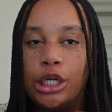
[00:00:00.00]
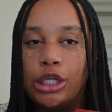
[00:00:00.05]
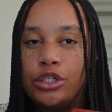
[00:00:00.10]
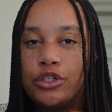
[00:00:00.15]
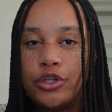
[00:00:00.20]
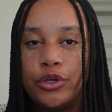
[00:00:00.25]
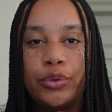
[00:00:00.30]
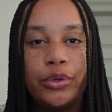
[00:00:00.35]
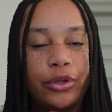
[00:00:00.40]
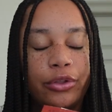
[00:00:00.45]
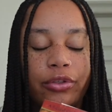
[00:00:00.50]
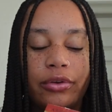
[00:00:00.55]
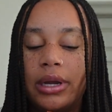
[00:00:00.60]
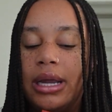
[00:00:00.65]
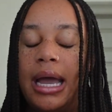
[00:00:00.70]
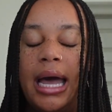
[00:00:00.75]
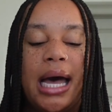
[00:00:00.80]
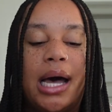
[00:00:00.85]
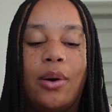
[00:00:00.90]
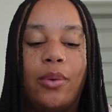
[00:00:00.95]
2 to 3
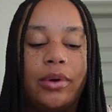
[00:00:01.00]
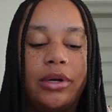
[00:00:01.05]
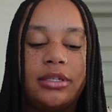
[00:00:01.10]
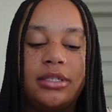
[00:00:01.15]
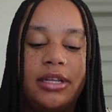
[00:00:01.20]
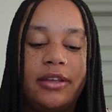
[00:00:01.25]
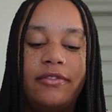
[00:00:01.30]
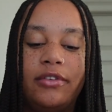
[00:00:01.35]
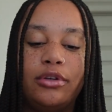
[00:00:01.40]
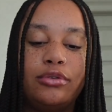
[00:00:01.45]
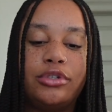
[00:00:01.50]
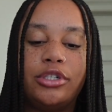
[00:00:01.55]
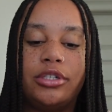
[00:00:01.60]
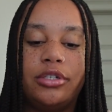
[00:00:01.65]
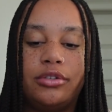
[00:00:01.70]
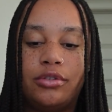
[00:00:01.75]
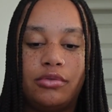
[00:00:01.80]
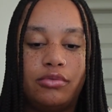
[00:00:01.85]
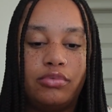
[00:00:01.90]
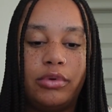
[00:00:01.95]
hours if you
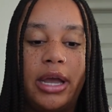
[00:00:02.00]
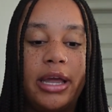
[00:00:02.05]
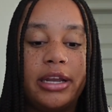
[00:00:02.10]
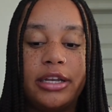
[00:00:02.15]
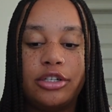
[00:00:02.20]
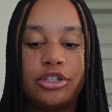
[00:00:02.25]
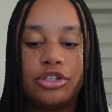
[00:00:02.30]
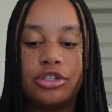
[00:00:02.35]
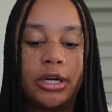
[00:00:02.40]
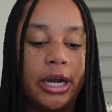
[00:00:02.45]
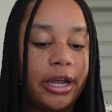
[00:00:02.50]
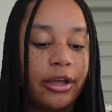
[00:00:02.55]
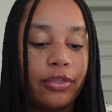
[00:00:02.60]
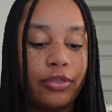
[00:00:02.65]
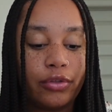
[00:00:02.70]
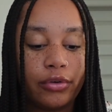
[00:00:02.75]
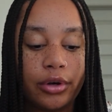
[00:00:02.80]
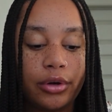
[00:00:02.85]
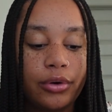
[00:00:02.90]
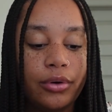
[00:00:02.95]
just read it straight
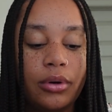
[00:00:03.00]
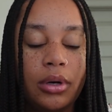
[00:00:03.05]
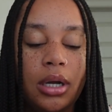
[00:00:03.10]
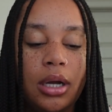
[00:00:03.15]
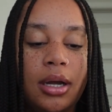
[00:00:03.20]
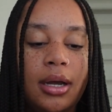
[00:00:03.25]
through.